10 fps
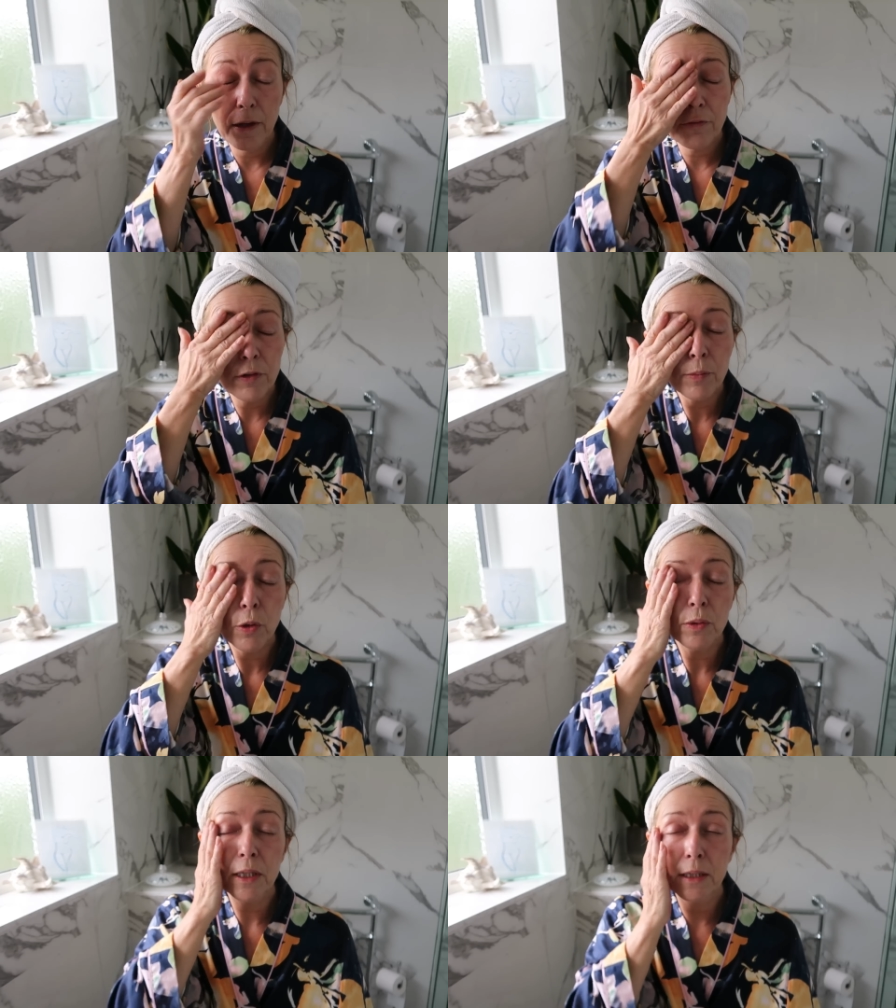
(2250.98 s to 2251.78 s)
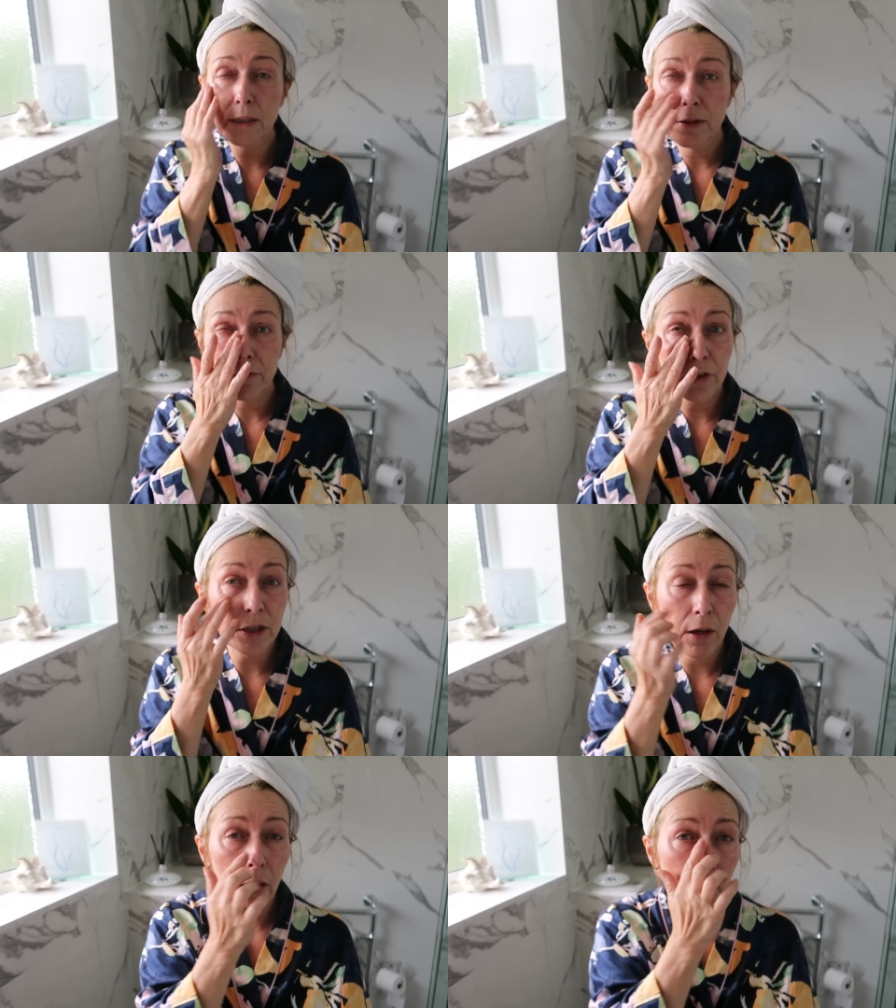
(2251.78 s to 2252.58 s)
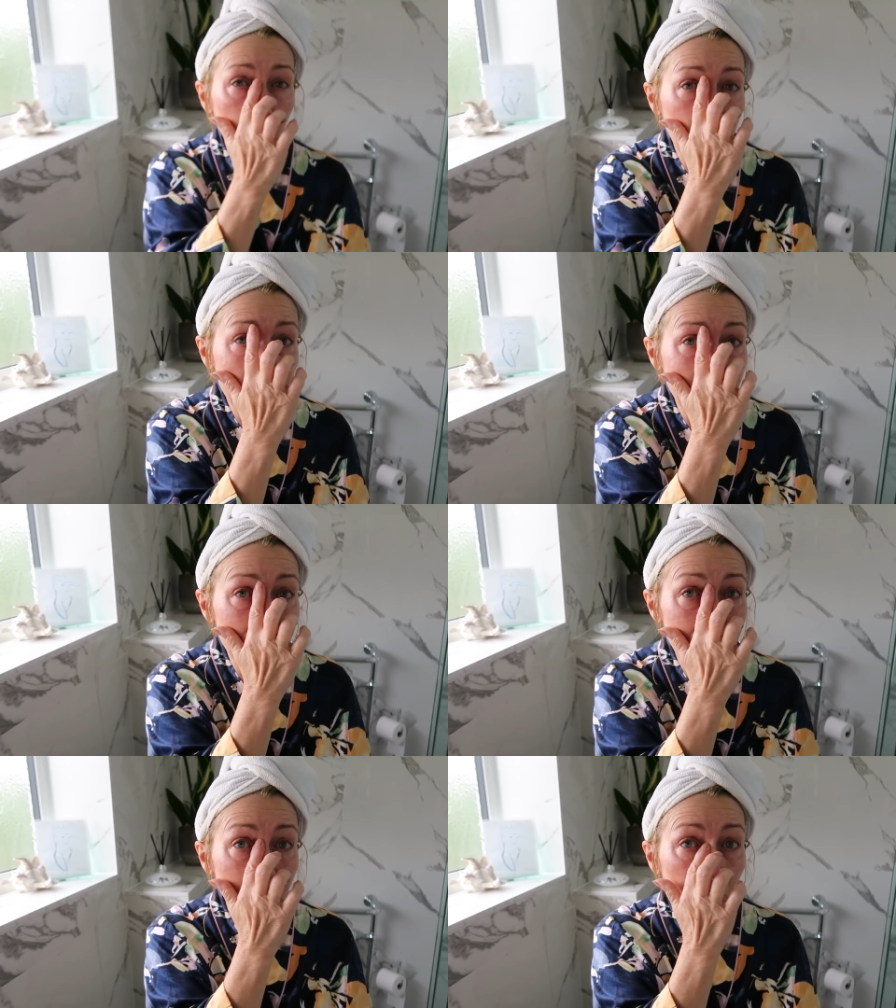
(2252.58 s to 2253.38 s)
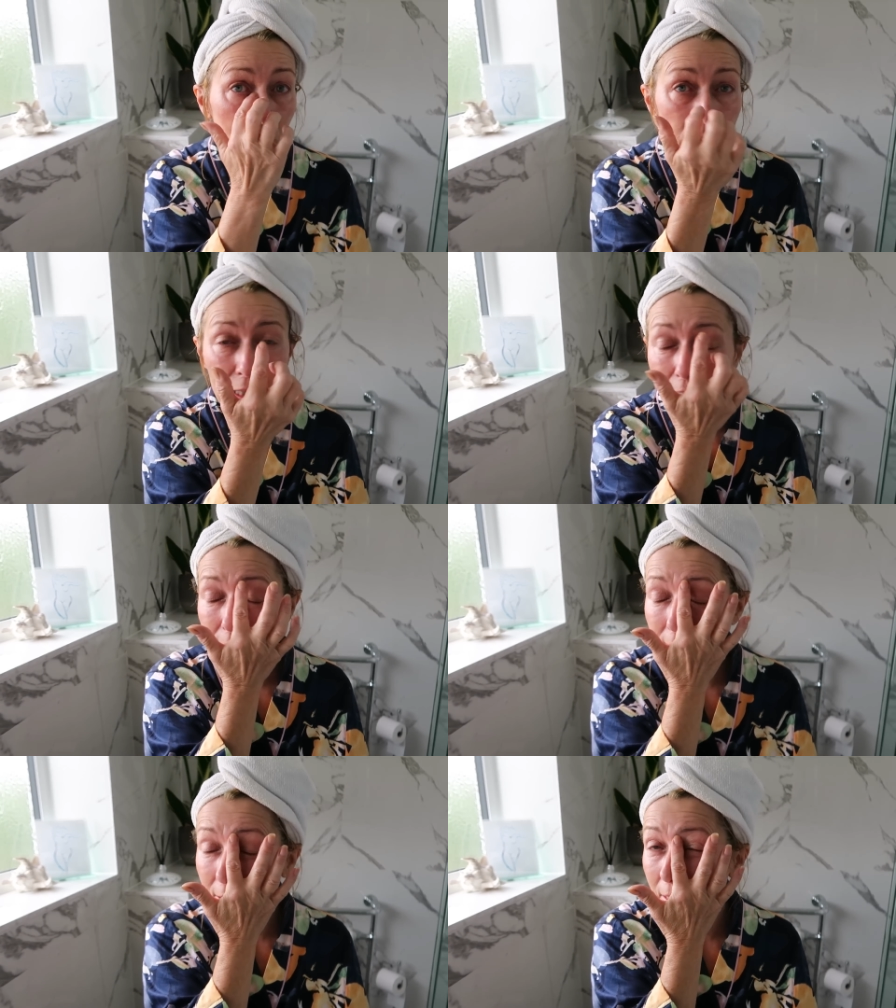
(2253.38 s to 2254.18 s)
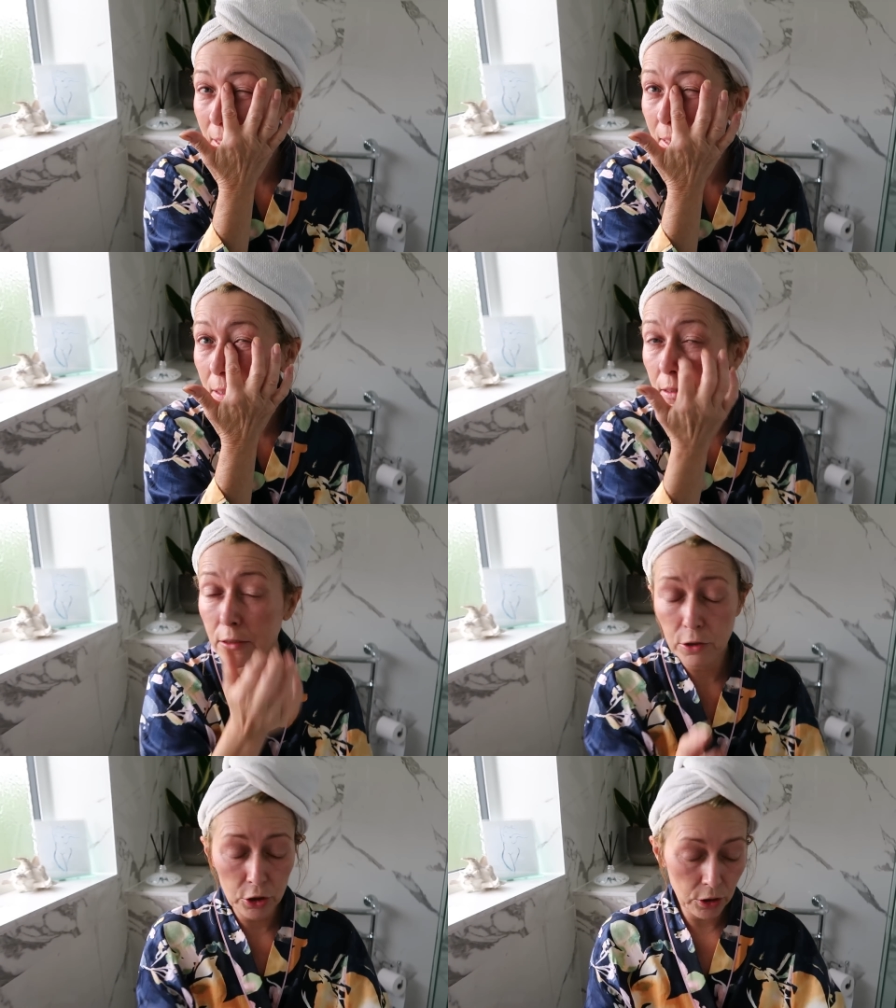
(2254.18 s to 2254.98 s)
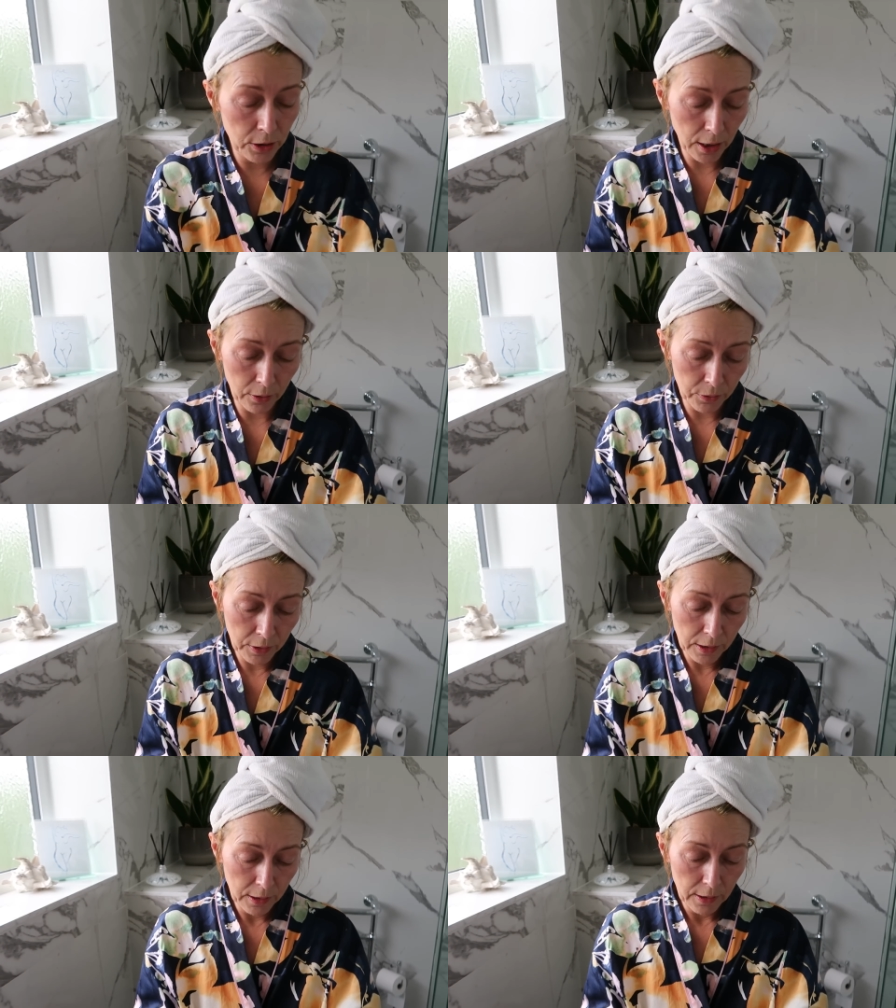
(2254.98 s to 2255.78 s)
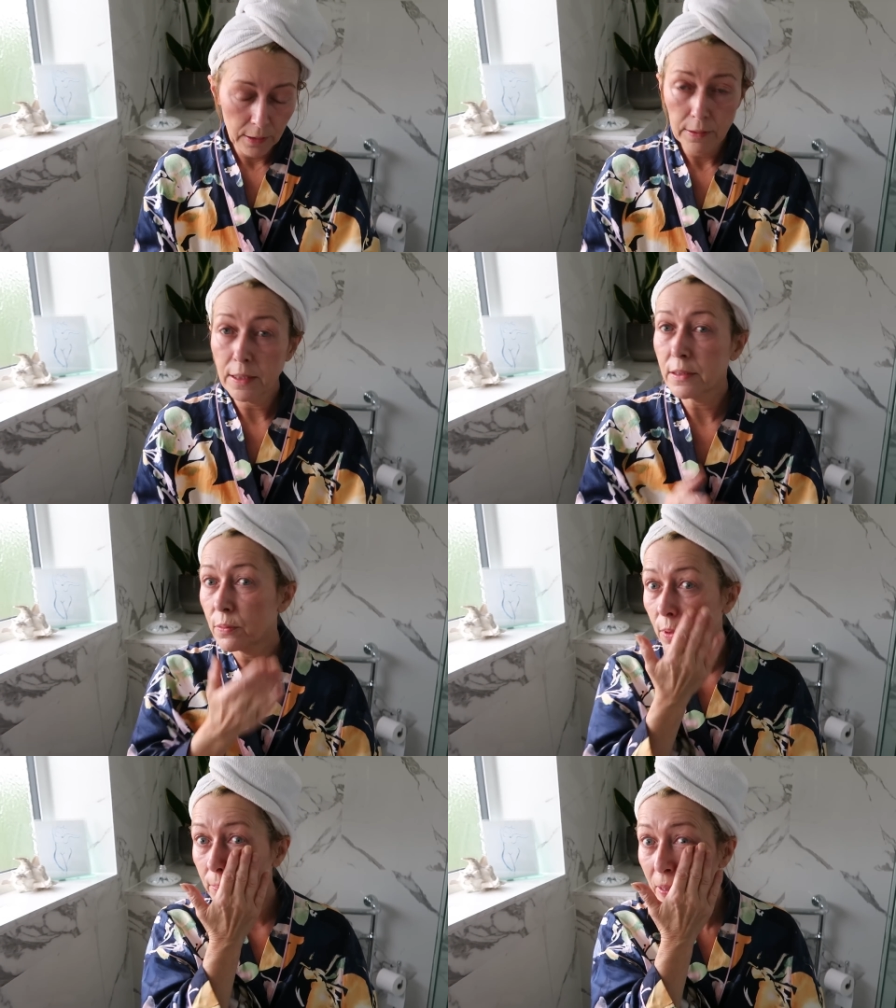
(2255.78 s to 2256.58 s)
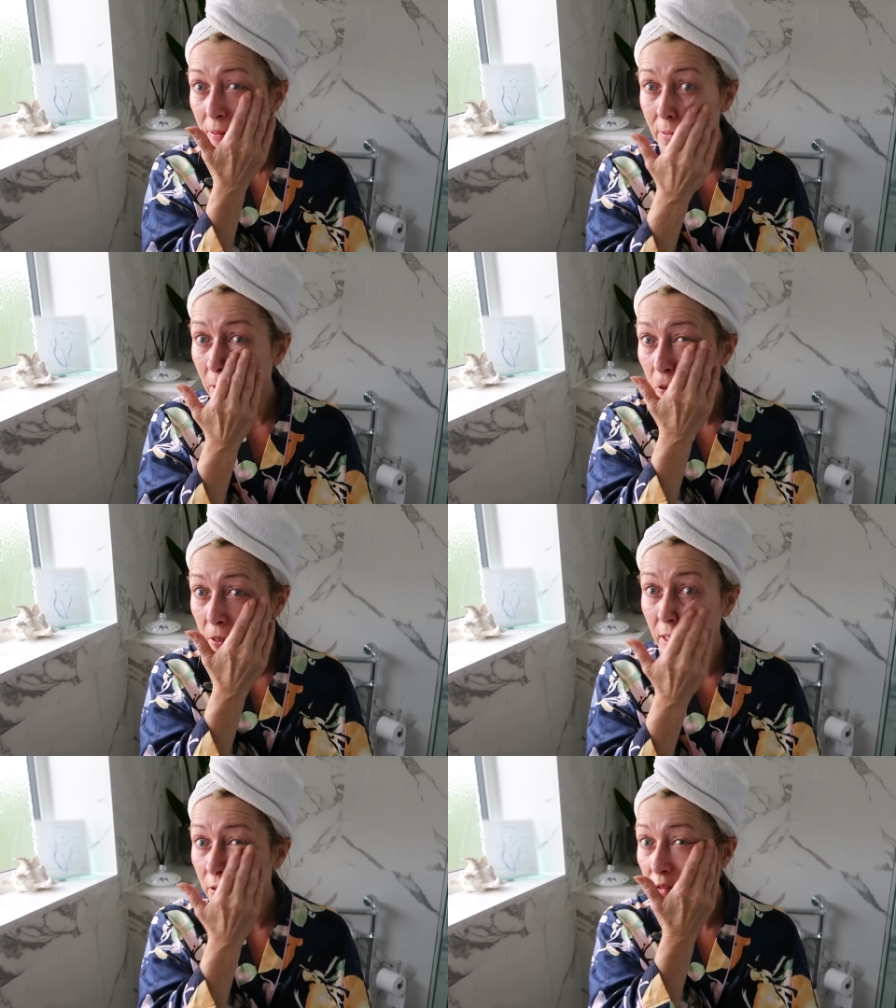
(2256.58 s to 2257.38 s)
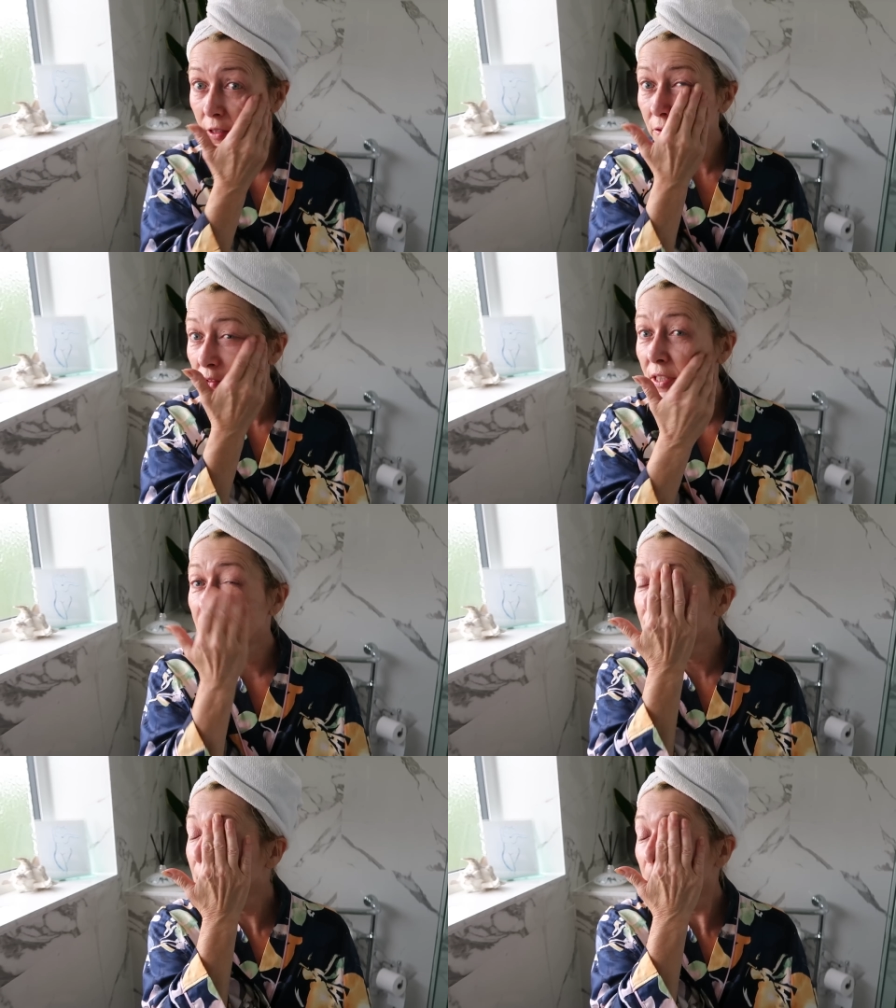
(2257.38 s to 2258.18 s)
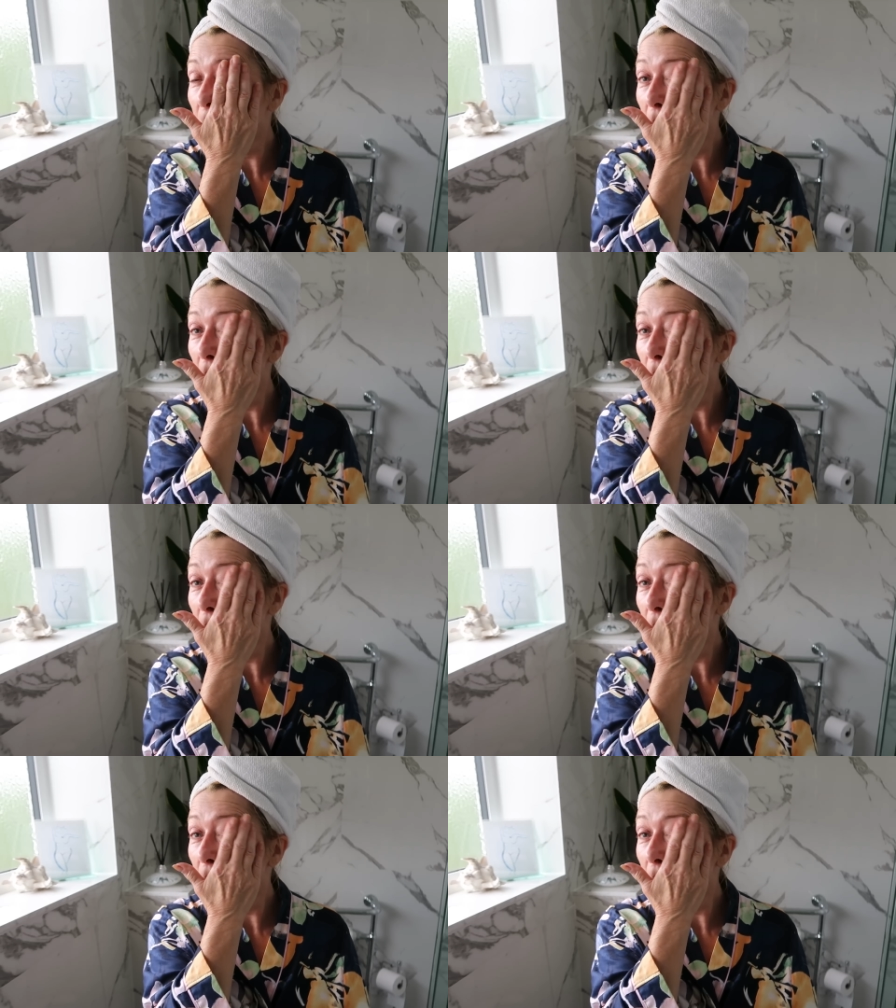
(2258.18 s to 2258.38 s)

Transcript: every morning and every night. I get dark in here, as you know. That's where my dark area is.